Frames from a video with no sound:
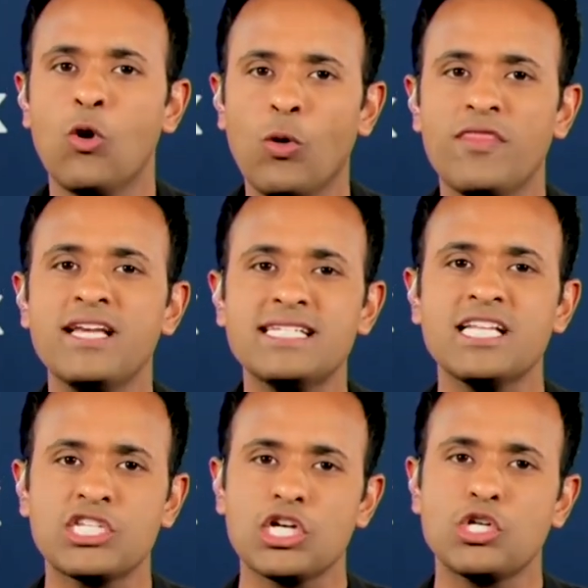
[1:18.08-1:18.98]
When these
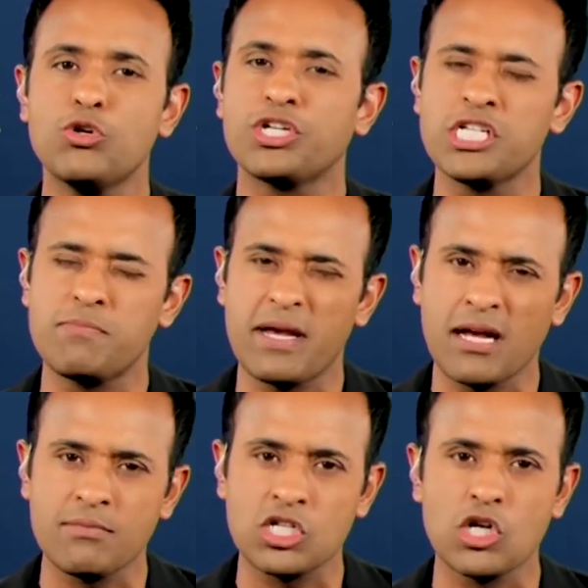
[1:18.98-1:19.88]
institutions
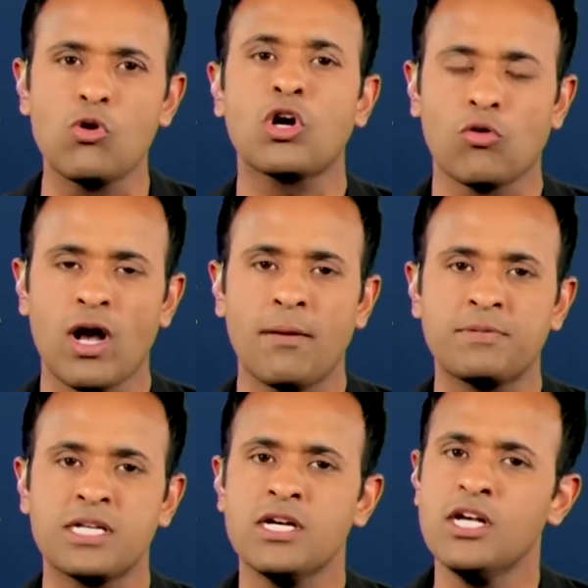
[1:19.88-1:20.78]
become so
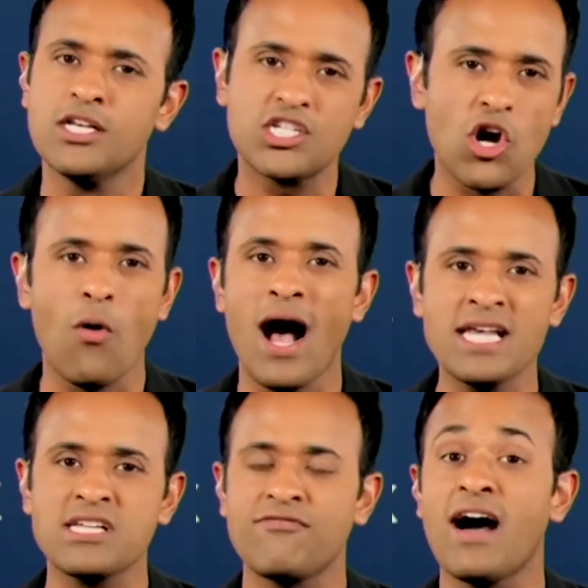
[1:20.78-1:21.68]
corrupt, so
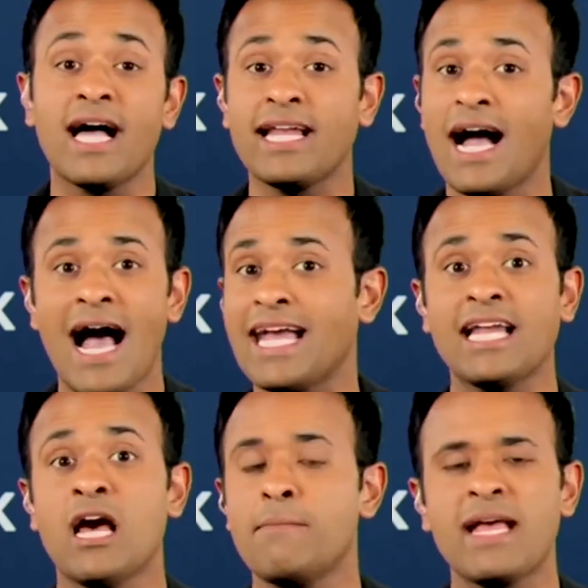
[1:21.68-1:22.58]
ossified, I
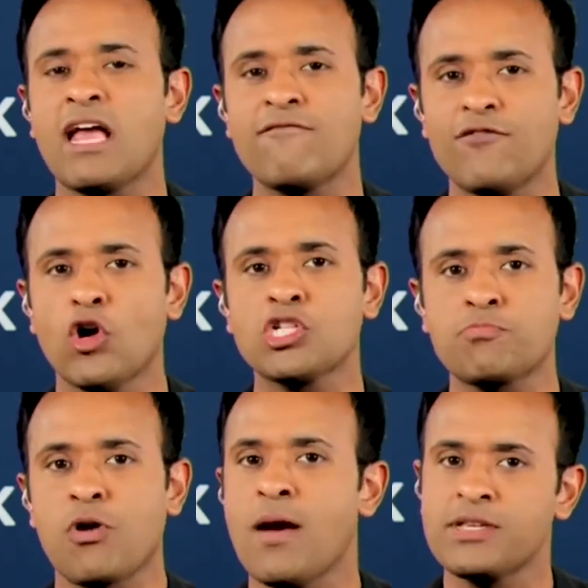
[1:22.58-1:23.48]
cannot make a false
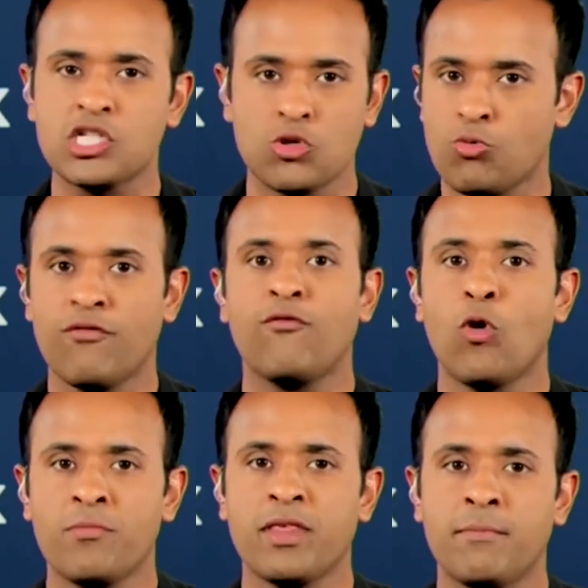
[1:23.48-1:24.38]
promise to
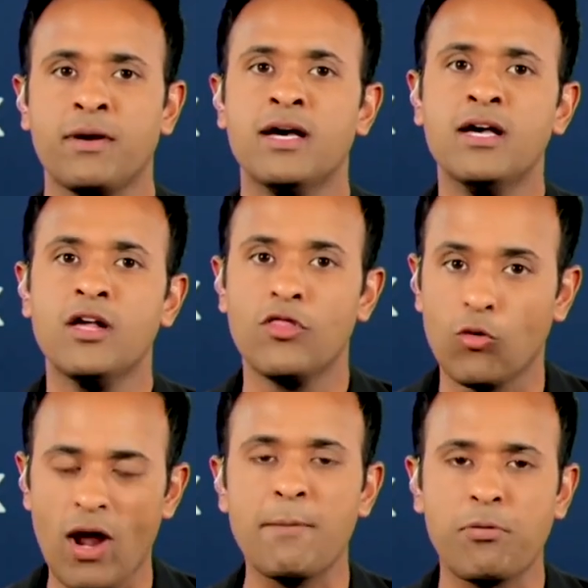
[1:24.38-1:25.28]
reform them.
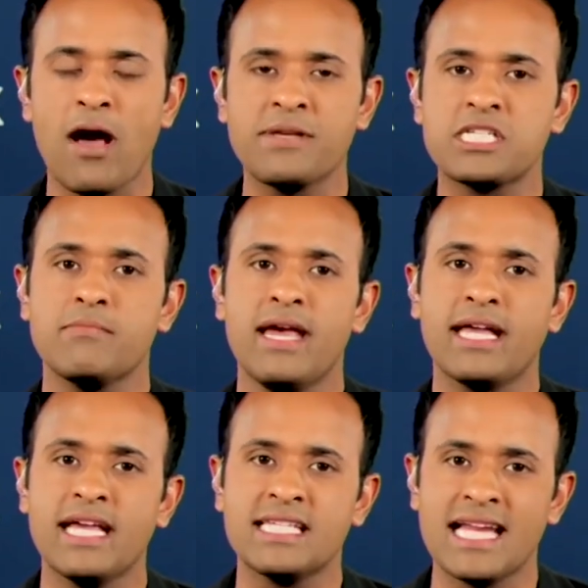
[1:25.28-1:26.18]
The right promise to
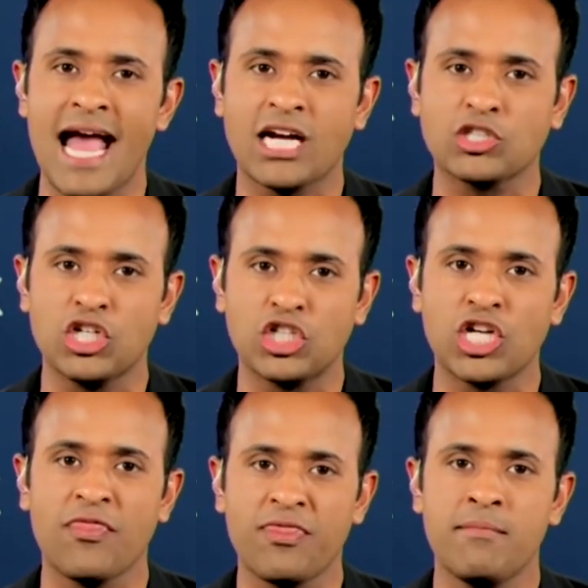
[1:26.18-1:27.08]
make is to actually
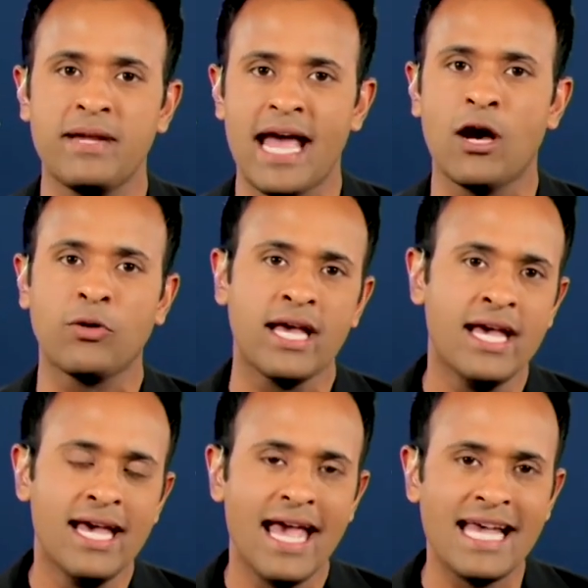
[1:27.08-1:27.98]
shut them down
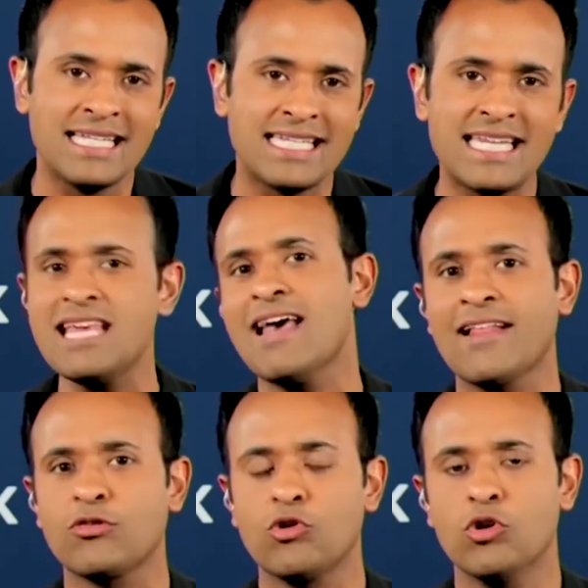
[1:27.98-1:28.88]
and see
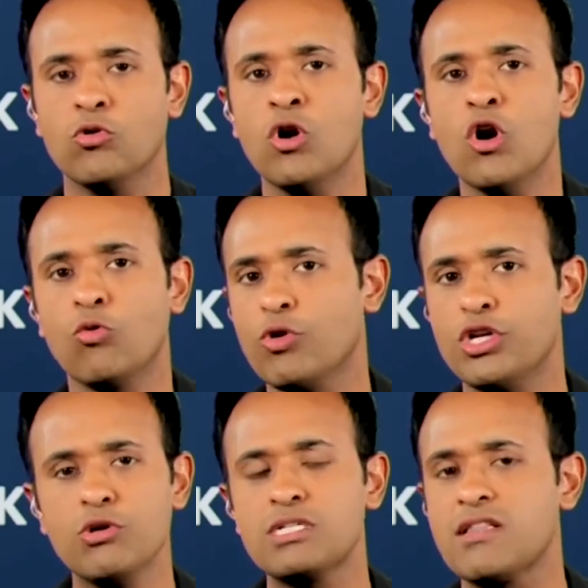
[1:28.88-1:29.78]
that through,
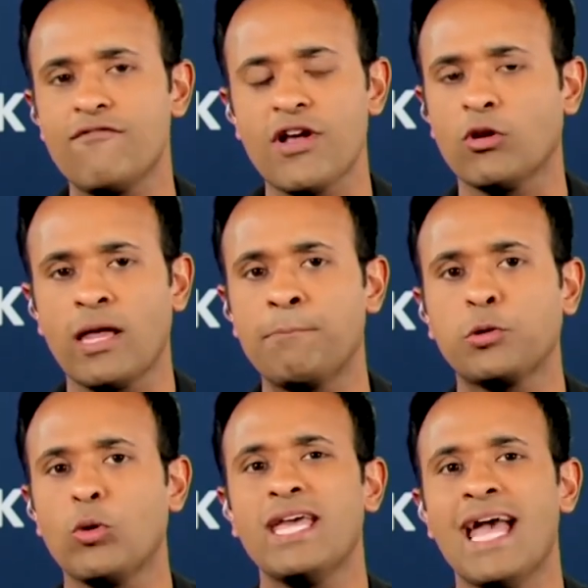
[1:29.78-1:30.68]
reduce the federal
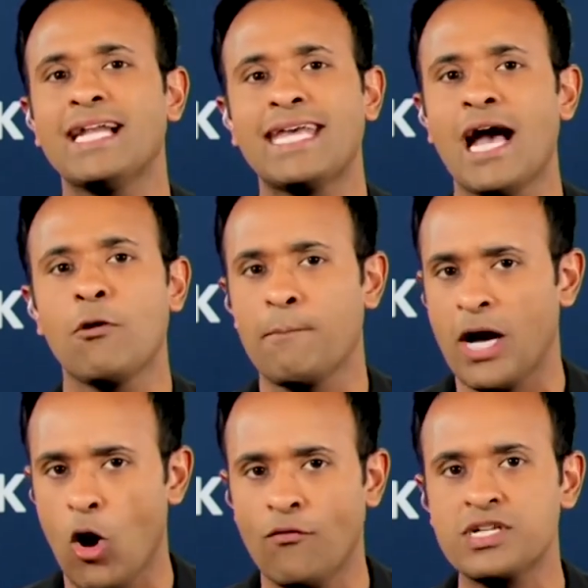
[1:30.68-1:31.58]
employee headcount
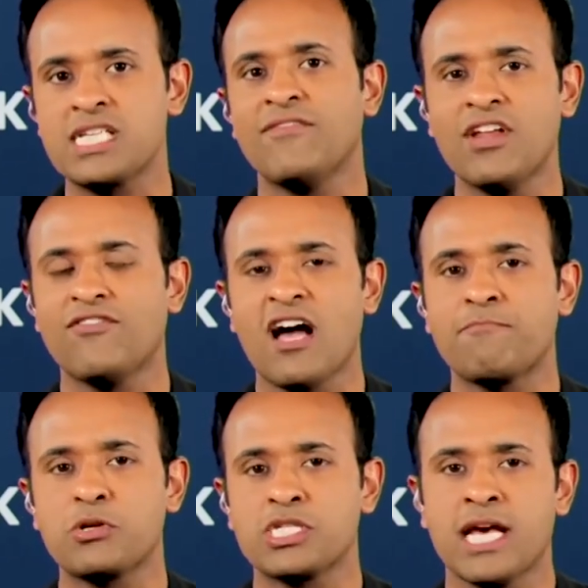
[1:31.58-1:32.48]
by over
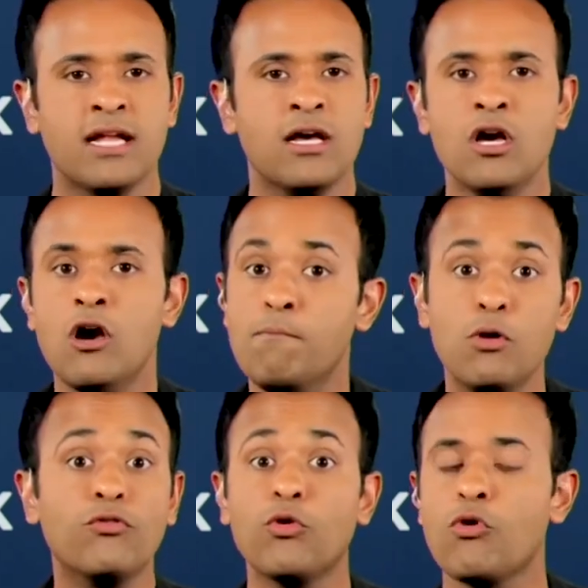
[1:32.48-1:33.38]
75%,
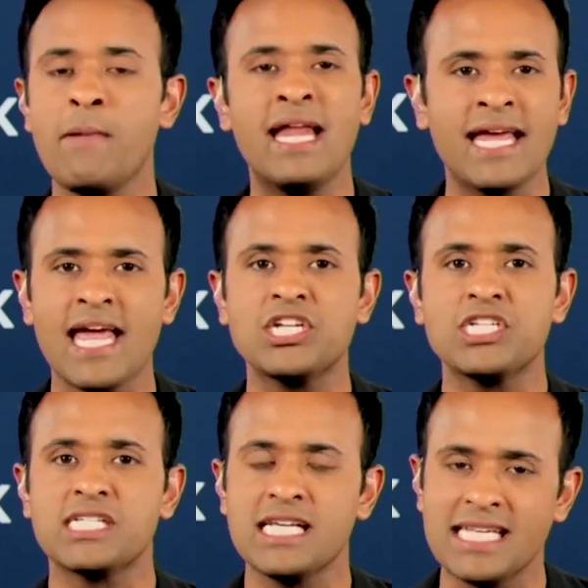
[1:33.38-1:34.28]
move the remaining
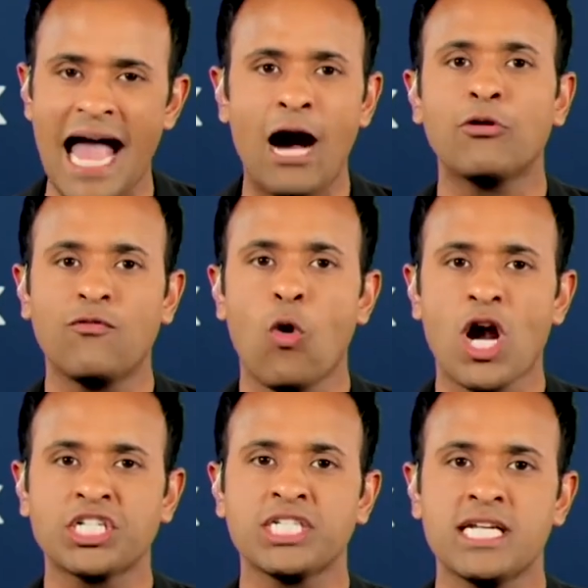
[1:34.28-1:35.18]
agencies out of
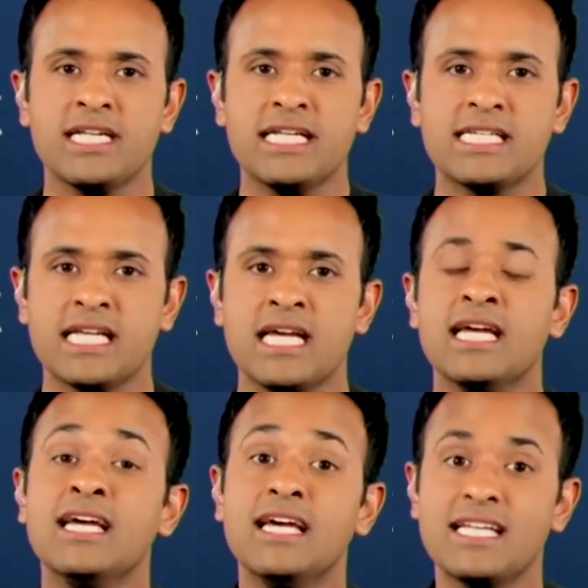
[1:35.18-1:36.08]
Washington,
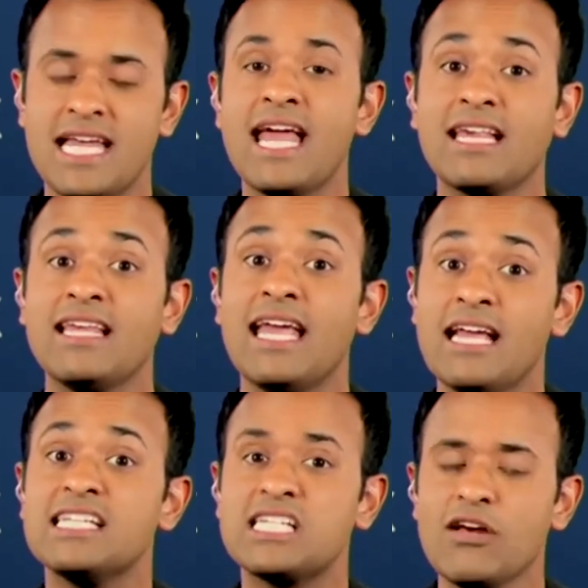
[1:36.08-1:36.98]
D.C., take
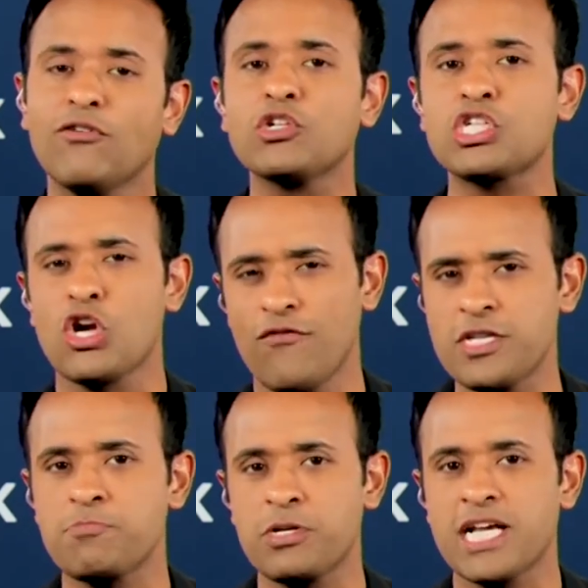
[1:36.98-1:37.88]
the civil
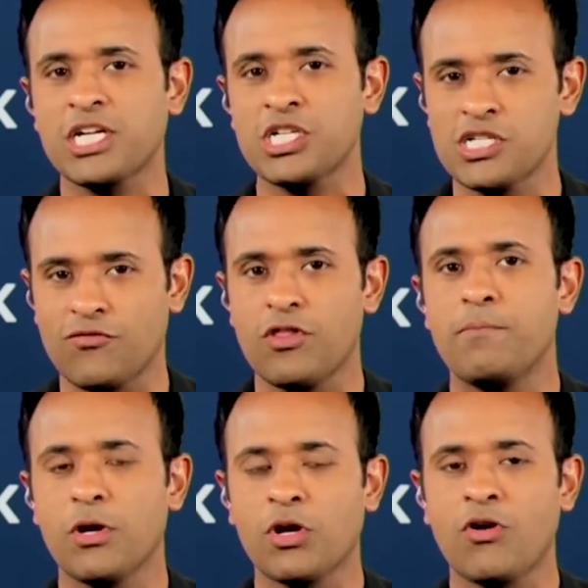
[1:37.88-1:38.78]
service protections for the
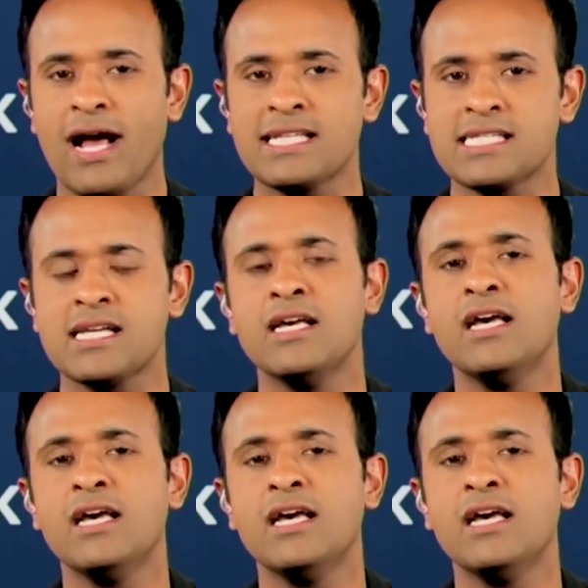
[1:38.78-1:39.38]
bureaucrats